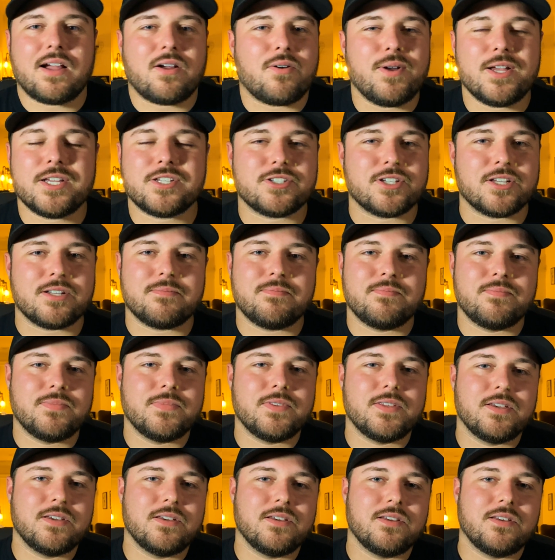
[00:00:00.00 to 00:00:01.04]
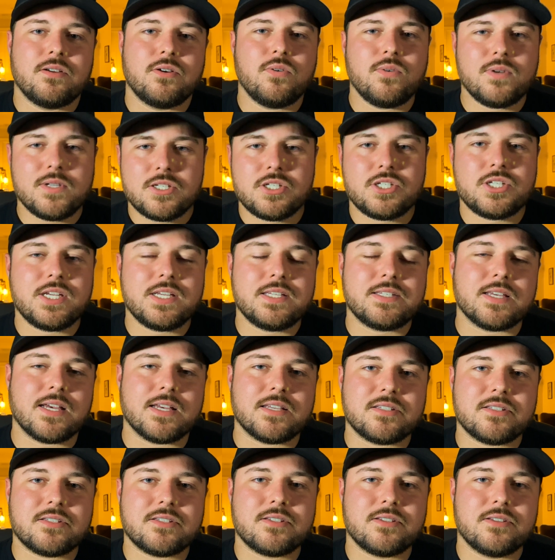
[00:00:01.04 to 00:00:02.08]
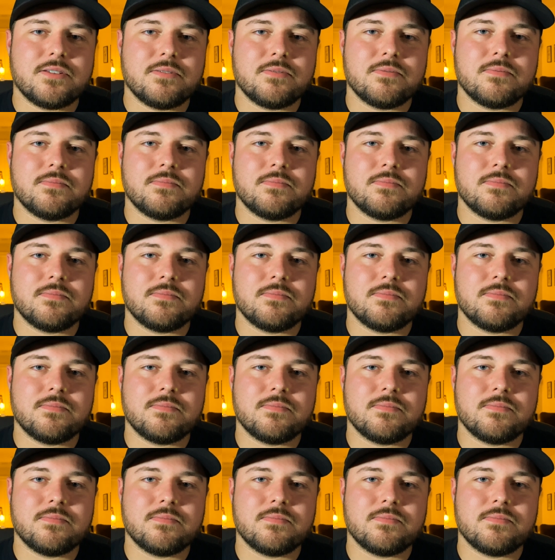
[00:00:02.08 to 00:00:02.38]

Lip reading: question. Who is Jesus?